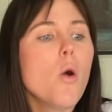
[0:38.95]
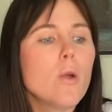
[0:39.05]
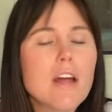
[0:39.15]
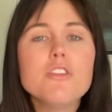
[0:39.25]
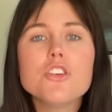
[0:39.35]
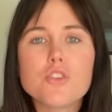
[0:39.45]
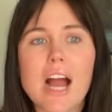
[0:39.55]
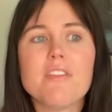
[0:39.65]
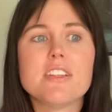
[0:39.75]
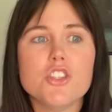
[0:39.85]
Whenever
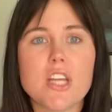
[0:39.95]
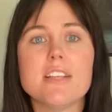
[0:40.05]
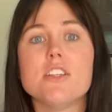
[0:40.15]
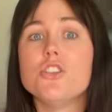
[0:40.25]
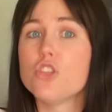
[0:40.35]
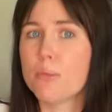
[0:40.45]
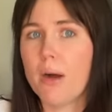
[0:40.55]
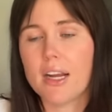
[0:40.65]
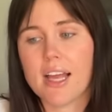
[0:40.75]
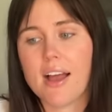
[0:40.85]
Travis and Jason do their
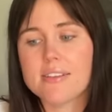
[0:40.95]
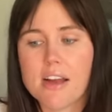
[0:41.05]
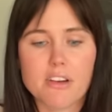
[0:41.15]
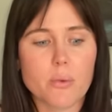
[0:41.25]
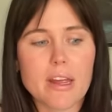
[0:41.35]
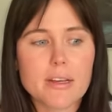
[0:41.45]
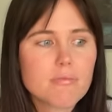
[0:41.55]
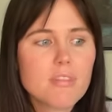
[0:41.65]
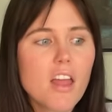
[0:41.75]
podcast every week,